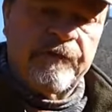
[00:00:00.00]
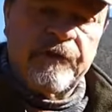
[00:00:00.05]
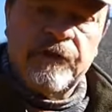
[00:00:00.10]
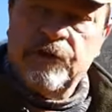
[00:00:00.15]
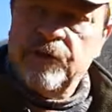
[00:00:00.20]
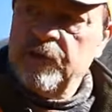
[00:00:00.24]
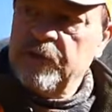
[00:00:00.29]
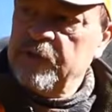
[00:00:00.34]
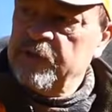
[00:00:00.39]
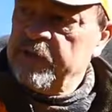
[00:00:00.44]

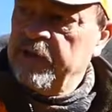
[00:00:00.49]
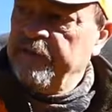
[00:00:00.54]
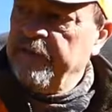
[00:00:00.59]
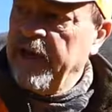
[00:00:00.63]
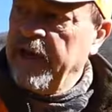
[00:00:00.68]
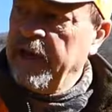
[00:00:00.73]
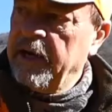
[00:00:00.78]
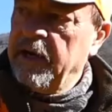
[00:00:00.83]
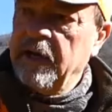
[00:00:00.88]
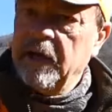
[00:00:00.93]
is, is a
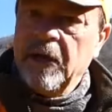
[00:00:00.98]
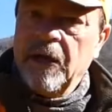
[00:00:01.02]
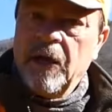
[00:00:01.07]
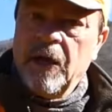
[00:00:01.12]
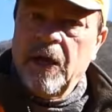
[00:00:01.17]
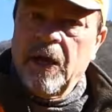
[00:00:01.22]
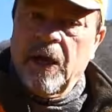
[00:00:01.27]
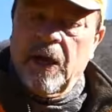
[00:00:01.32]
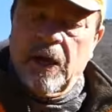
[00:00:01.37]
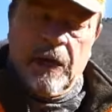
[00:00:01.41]
very
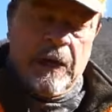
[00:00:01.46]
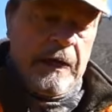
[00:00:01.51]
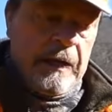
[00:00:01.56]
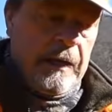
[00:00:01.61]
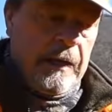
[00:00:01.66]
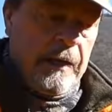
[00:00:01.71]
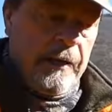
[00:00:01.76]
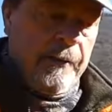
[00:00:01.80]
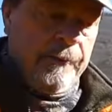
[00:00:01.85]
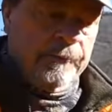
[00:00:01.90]

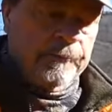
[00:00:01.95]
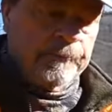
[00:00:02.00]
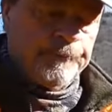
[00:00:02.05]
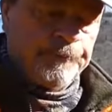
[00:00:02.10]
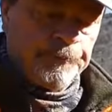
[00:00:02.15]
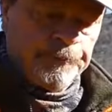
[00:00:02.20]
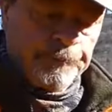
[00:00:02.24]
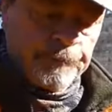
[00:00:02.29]
um,